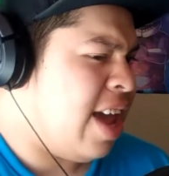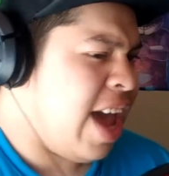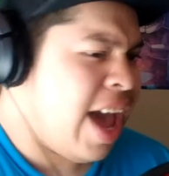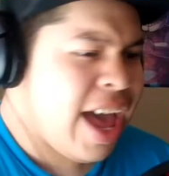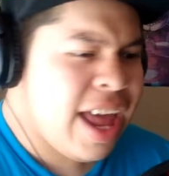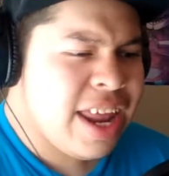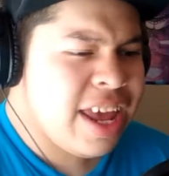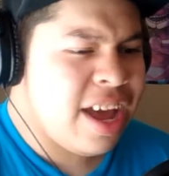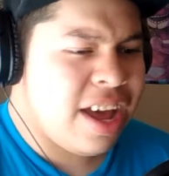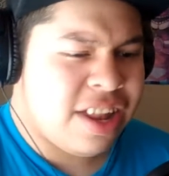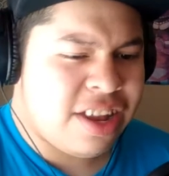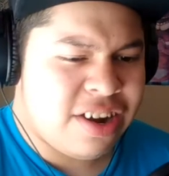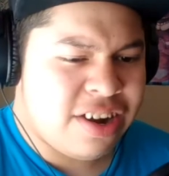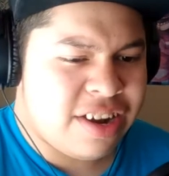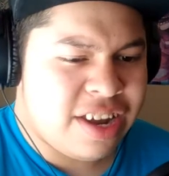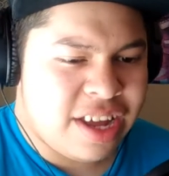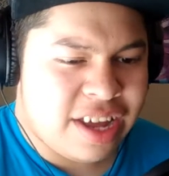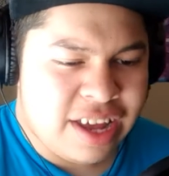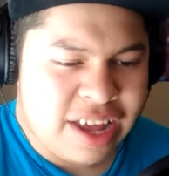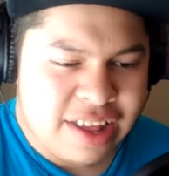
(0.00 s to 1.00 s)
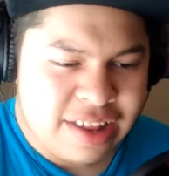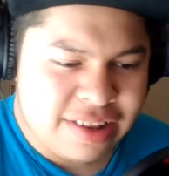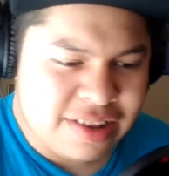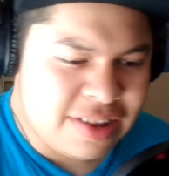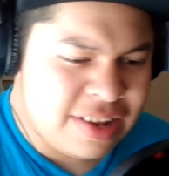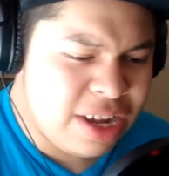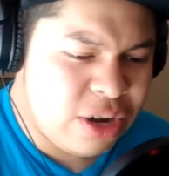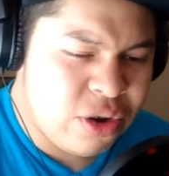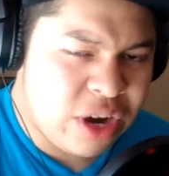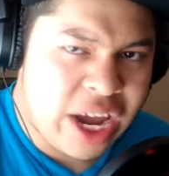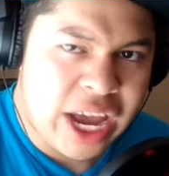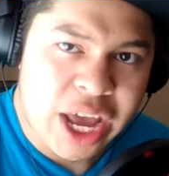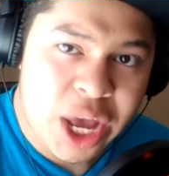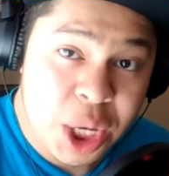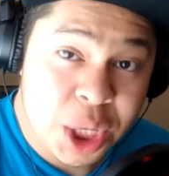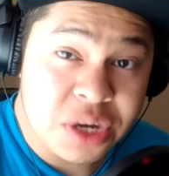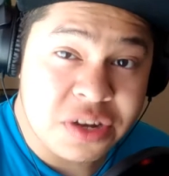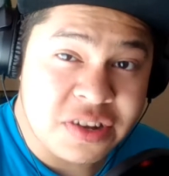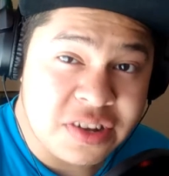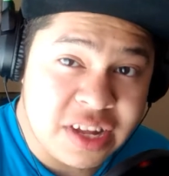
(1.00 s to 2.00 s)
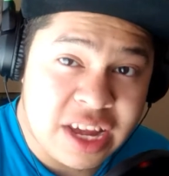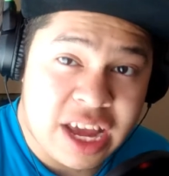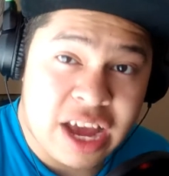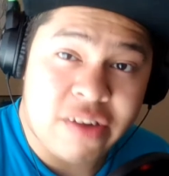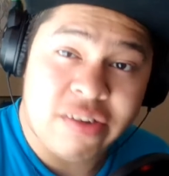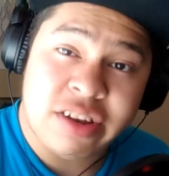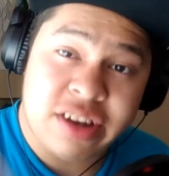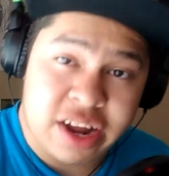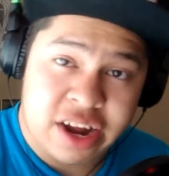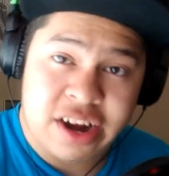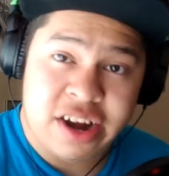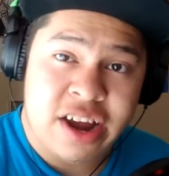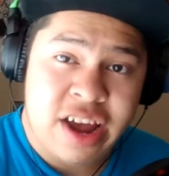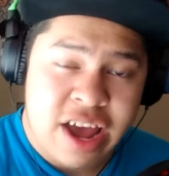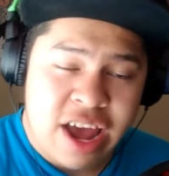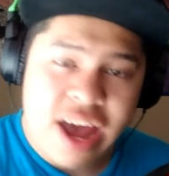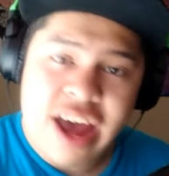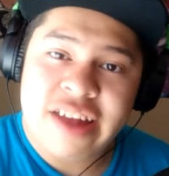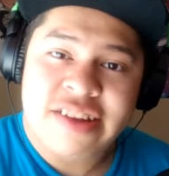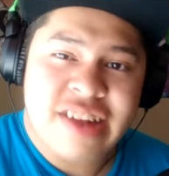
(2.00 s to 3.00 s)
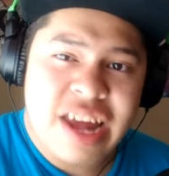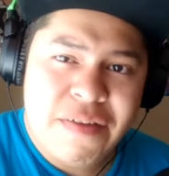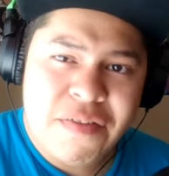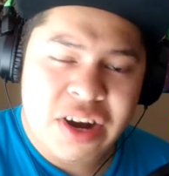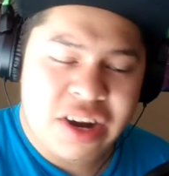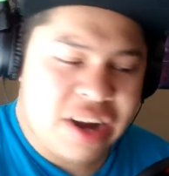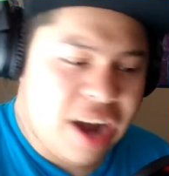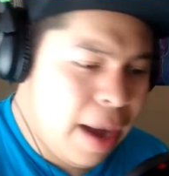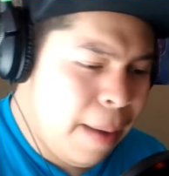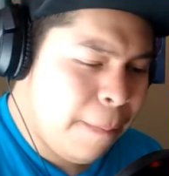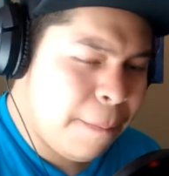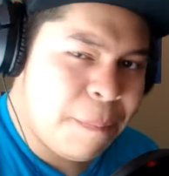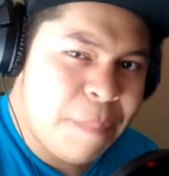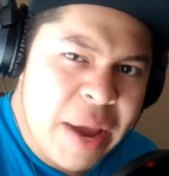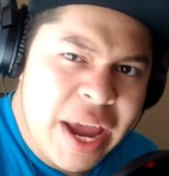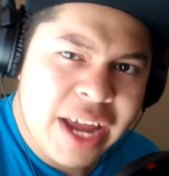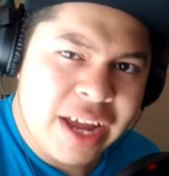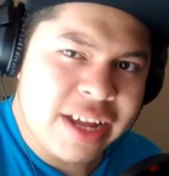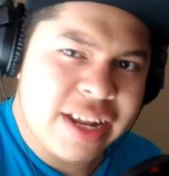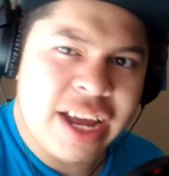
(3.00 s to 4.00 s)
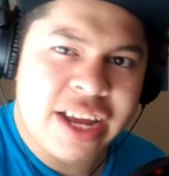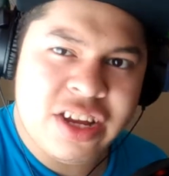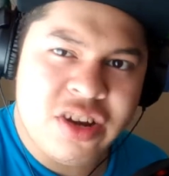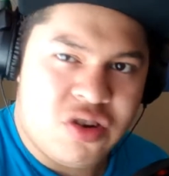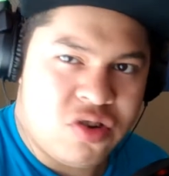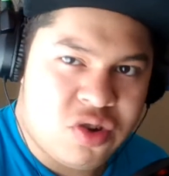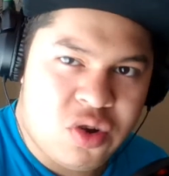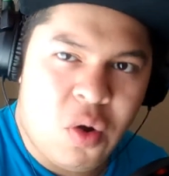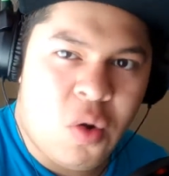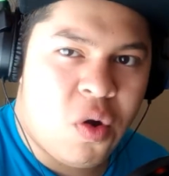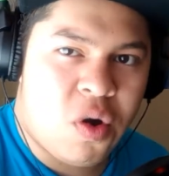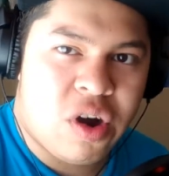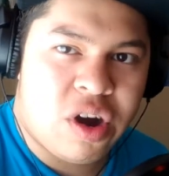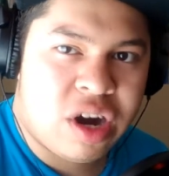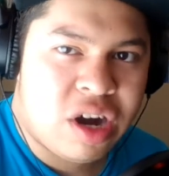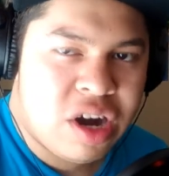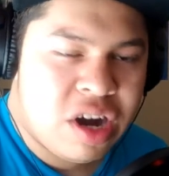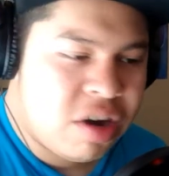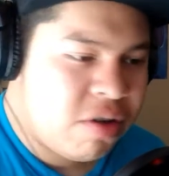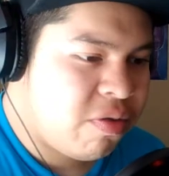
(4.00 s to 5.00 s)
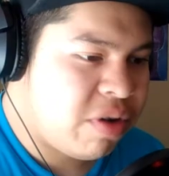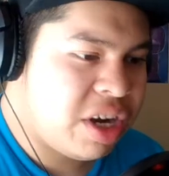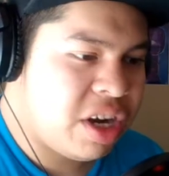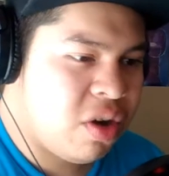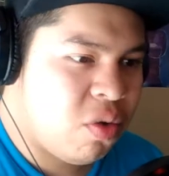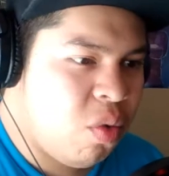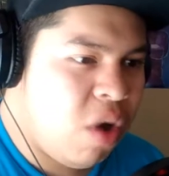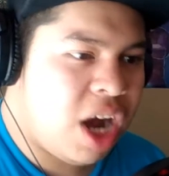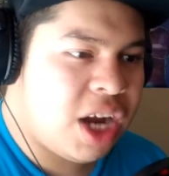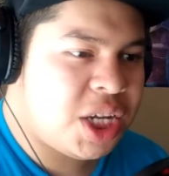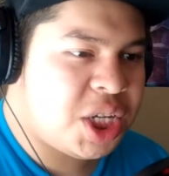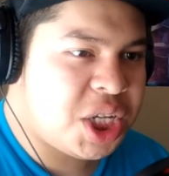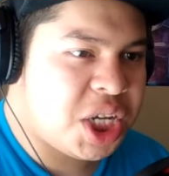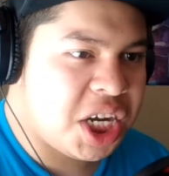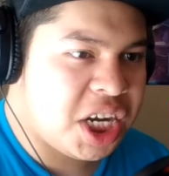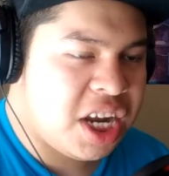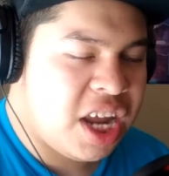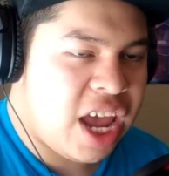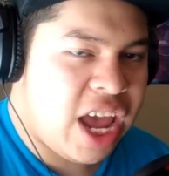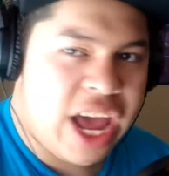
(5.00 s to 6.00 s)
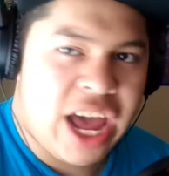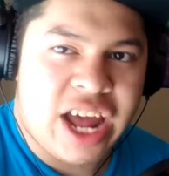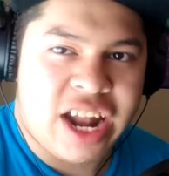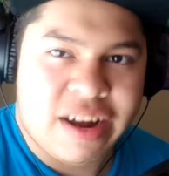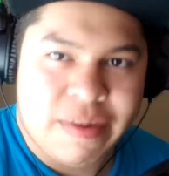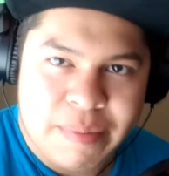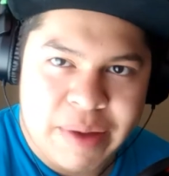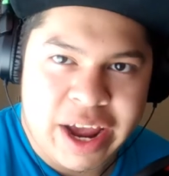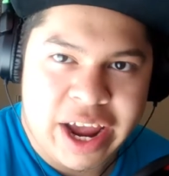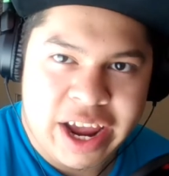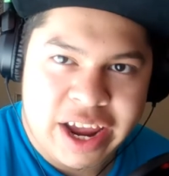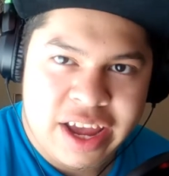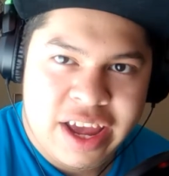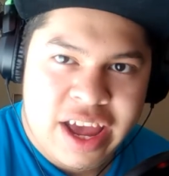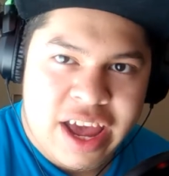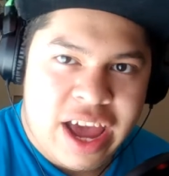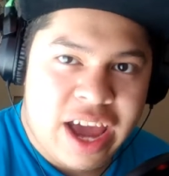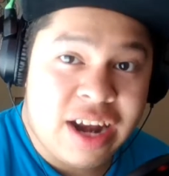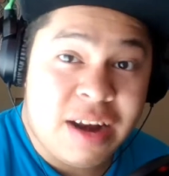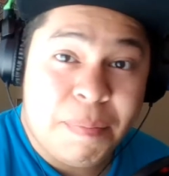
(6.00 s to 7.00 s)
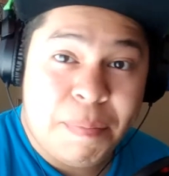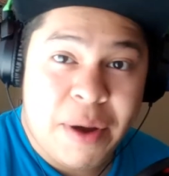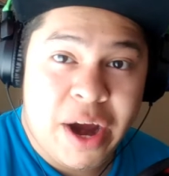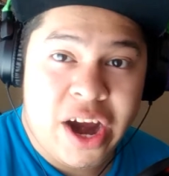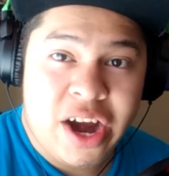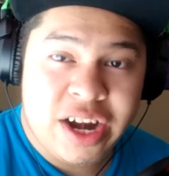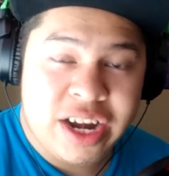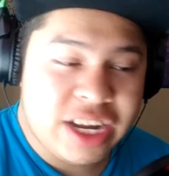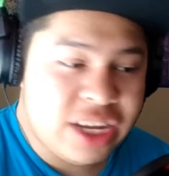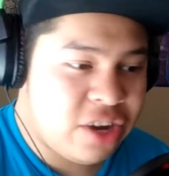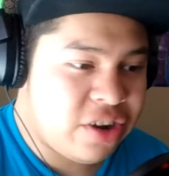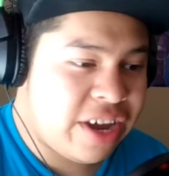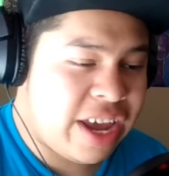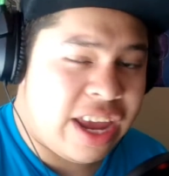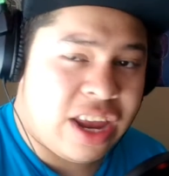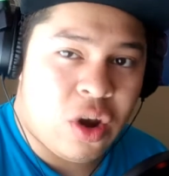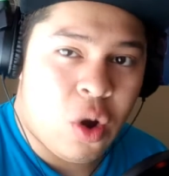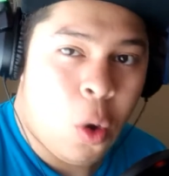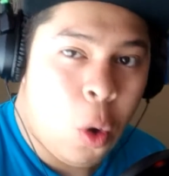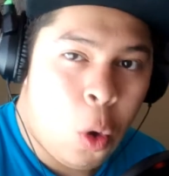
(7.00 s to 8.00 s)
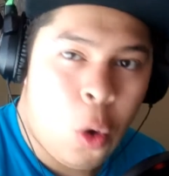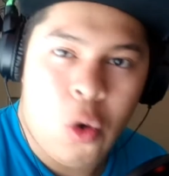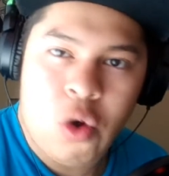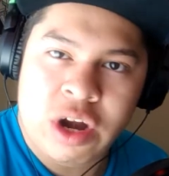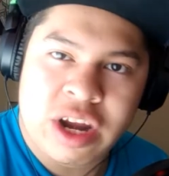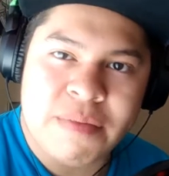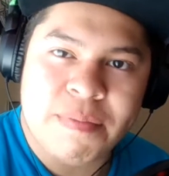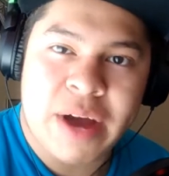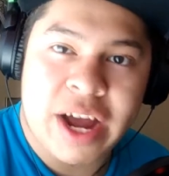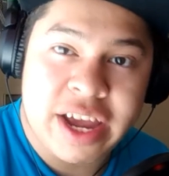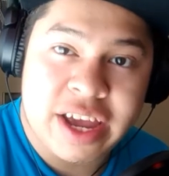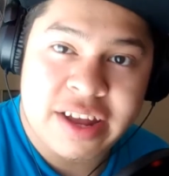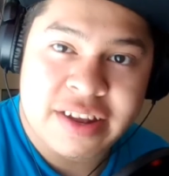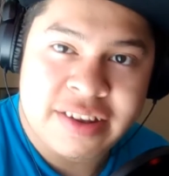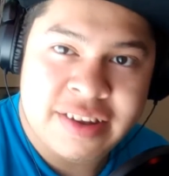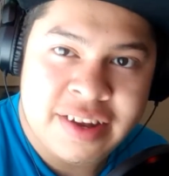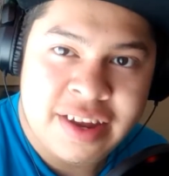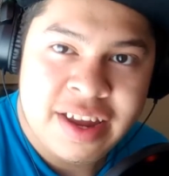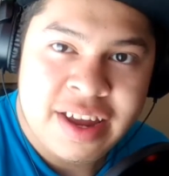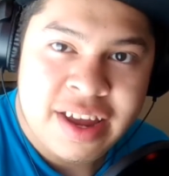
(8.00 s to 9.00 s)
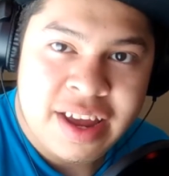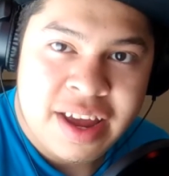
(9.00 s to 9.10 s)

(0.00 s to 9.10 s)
any other the secret agency out there, has ever come banging at your door when you're watching anime and apparently you're getting horny by it?